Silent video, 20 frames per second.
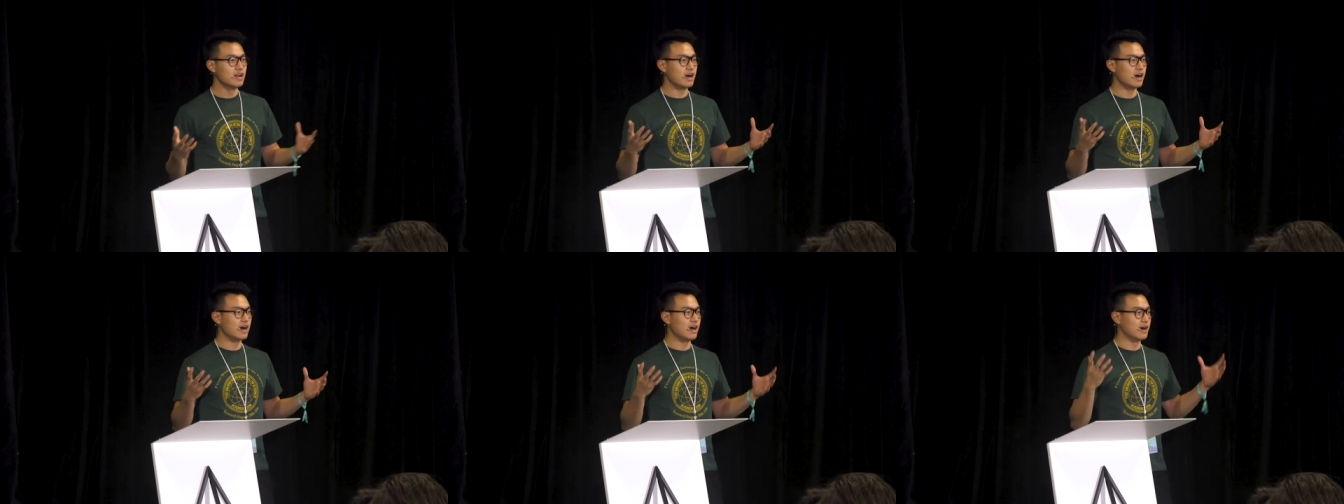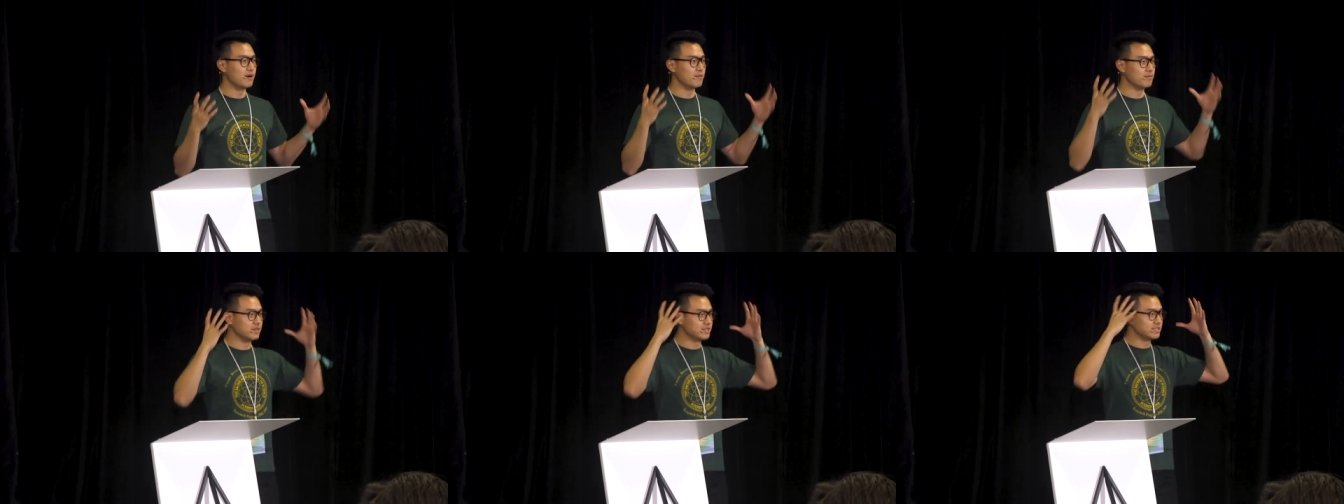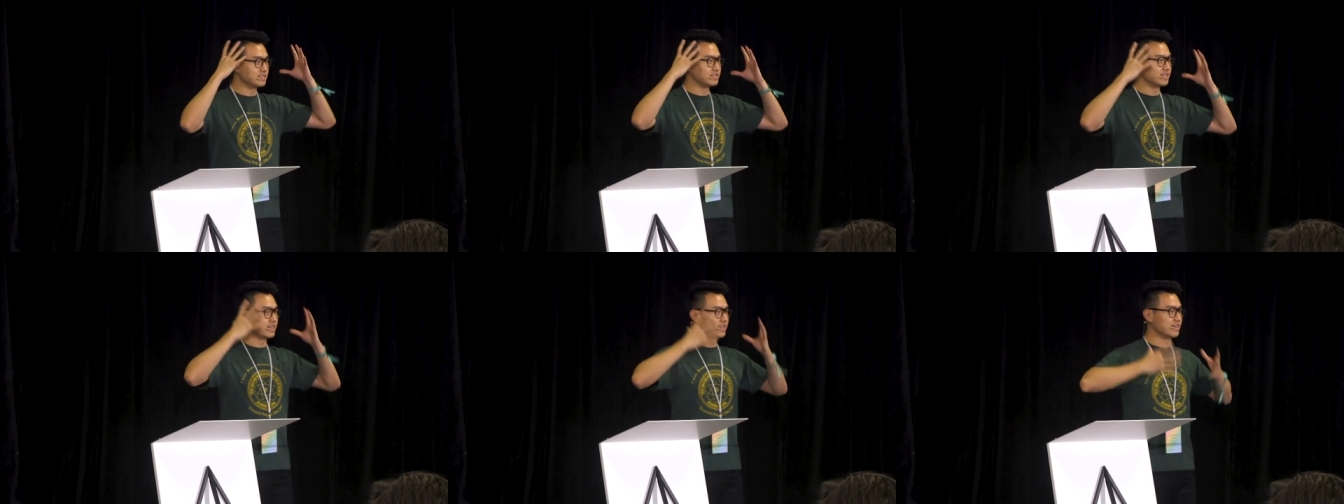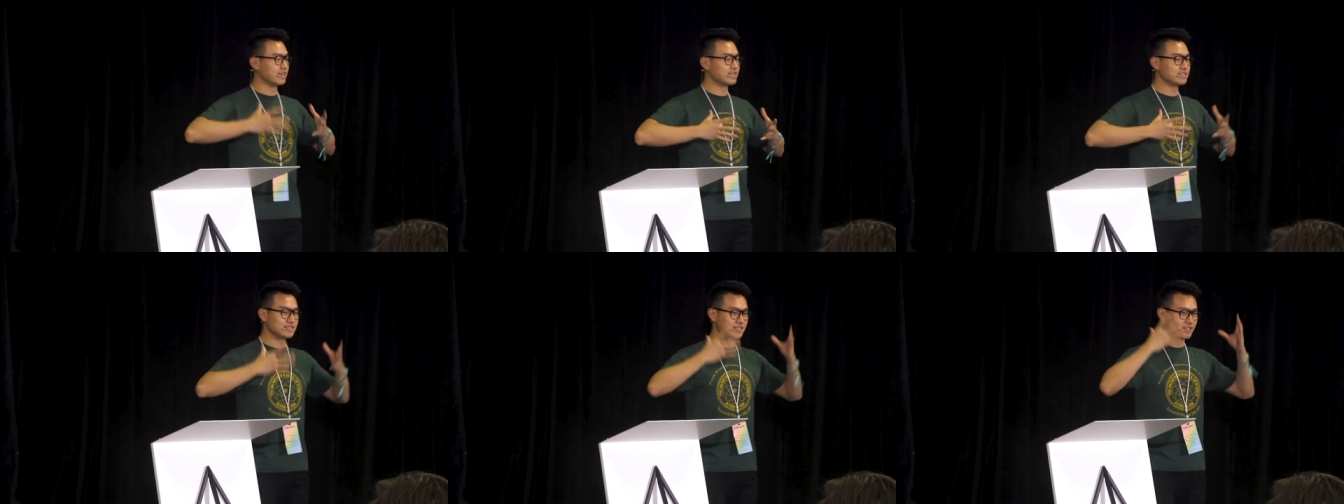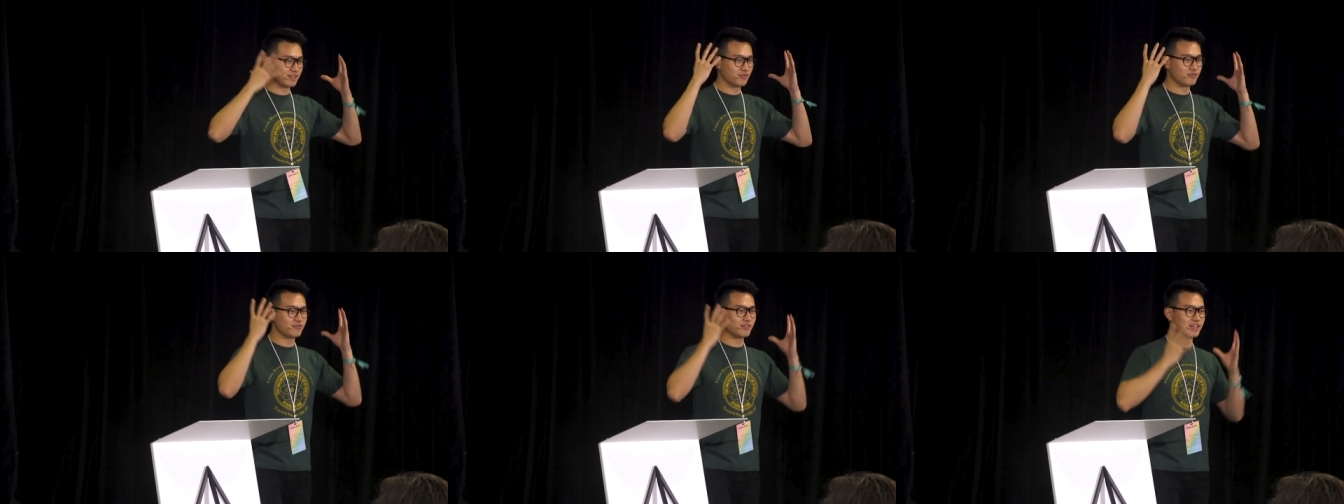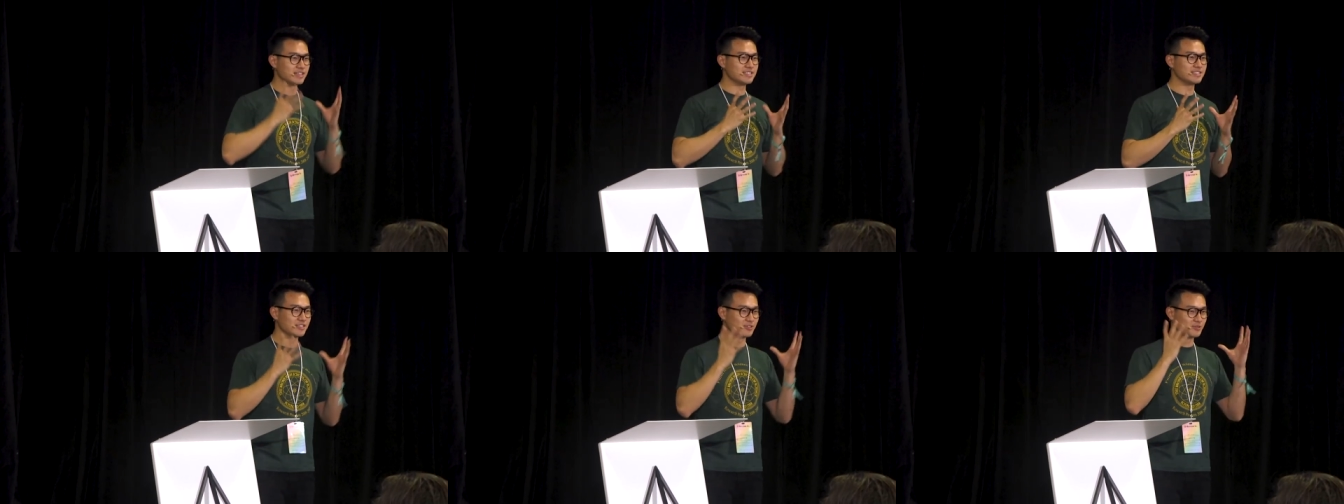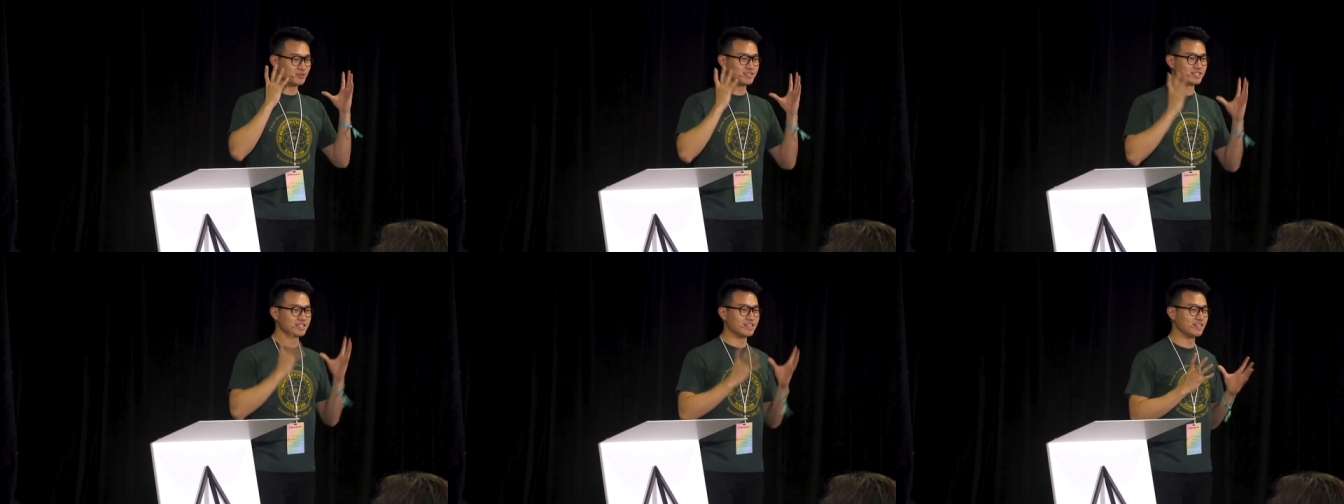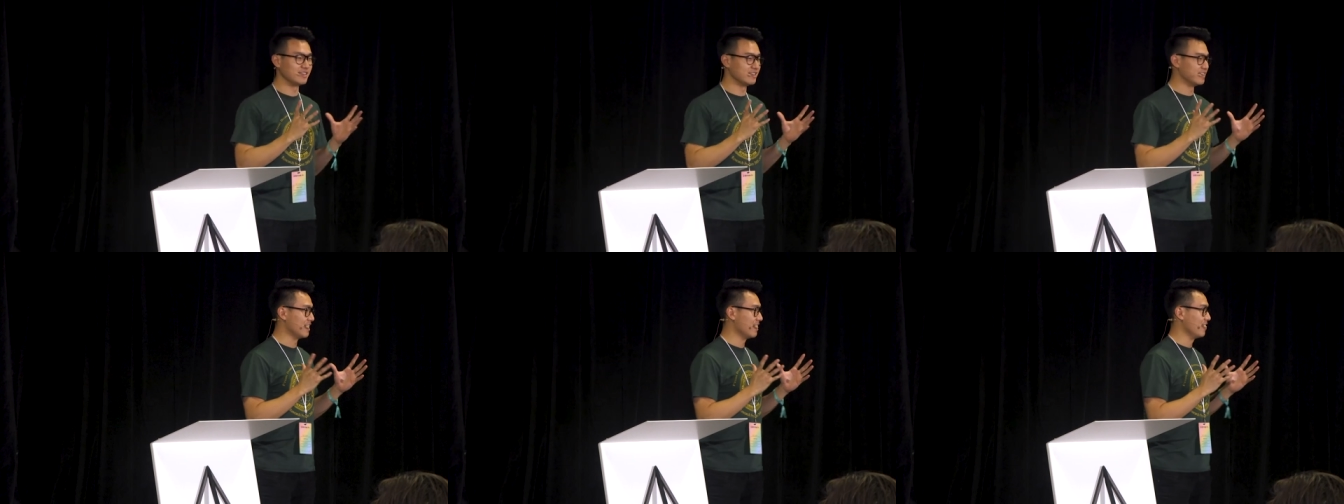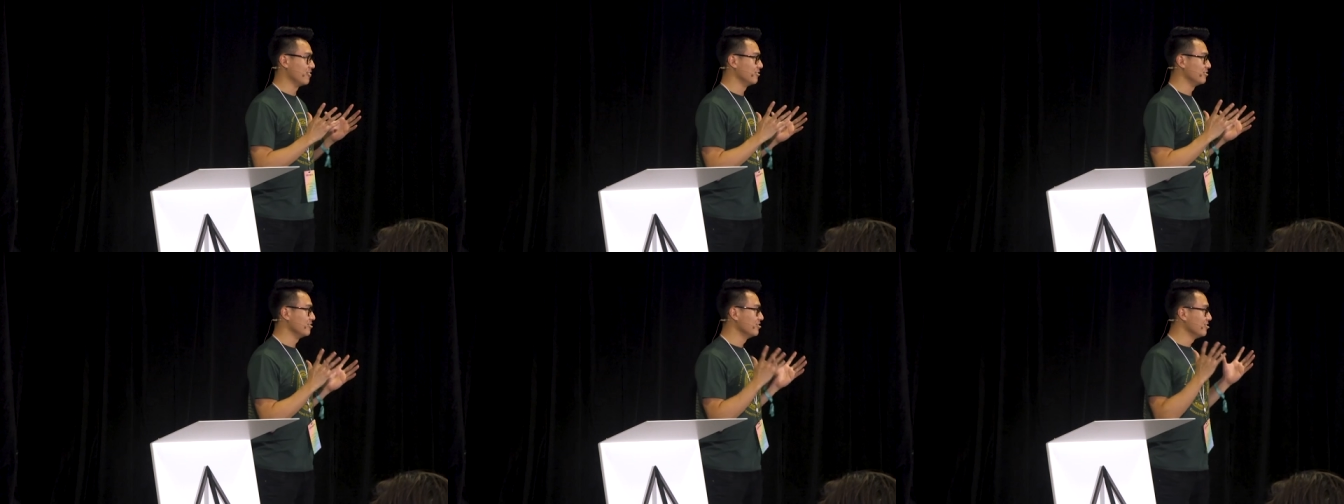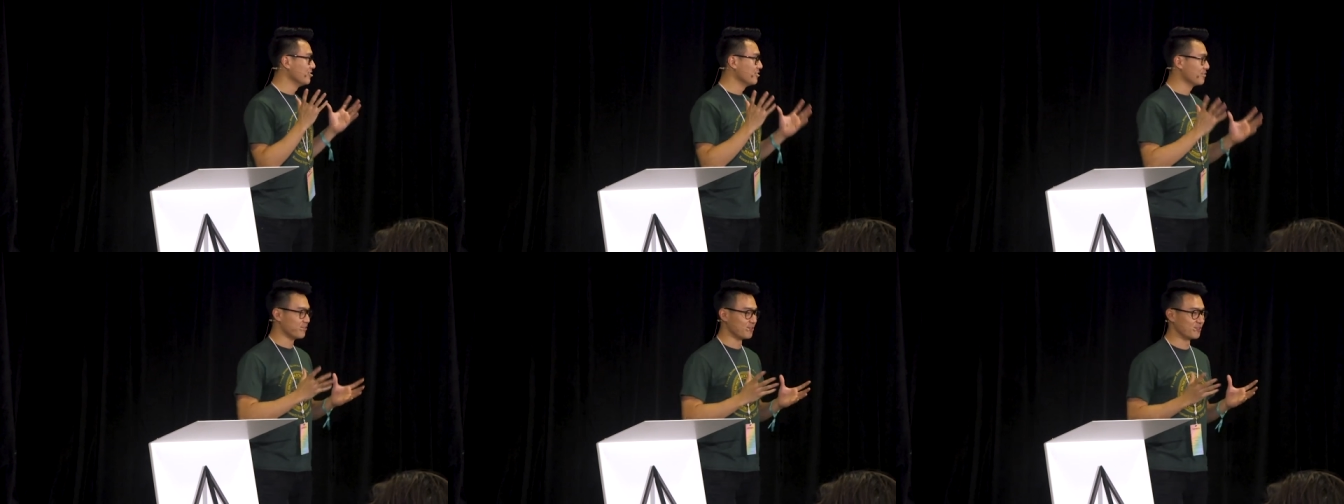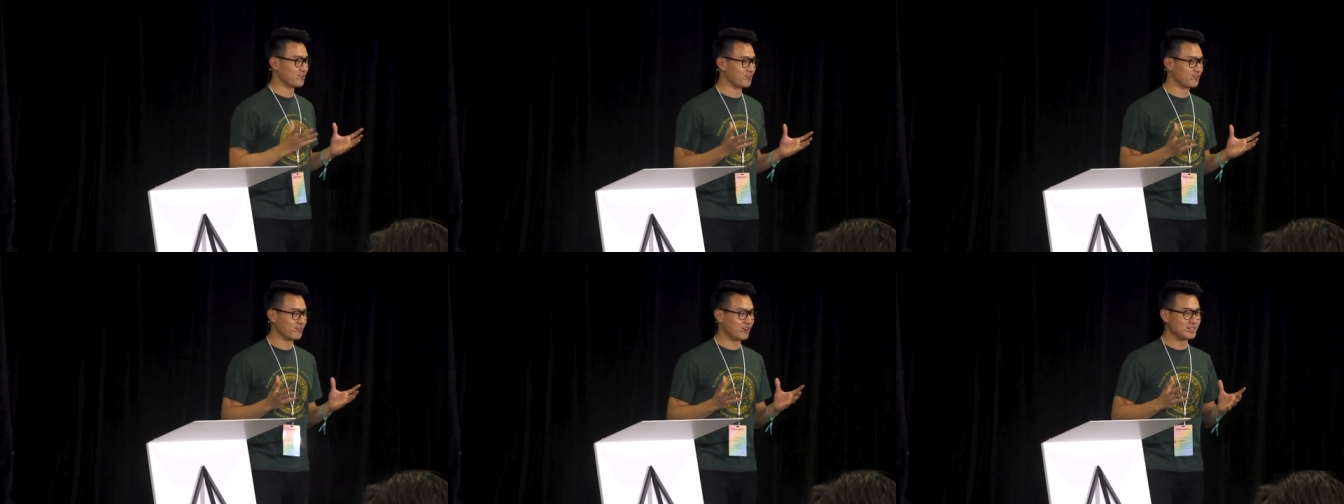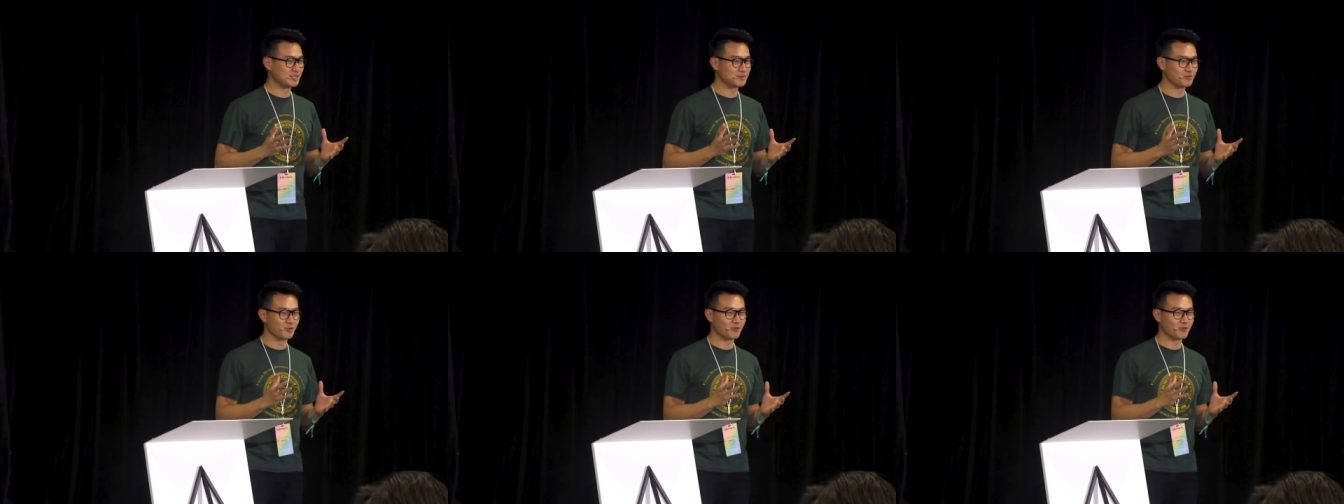Um, this is, I guess, like a face that you see now for the grants